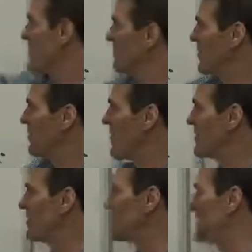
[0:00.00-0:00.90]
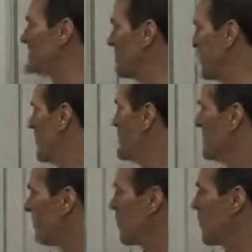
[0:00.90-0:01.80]
something vaguely reasonable
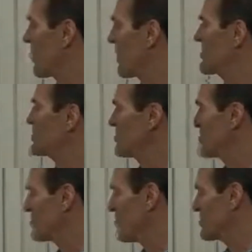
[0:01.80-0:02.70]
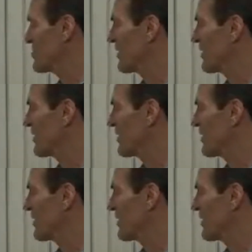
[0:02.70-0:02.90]
for what price you should charge the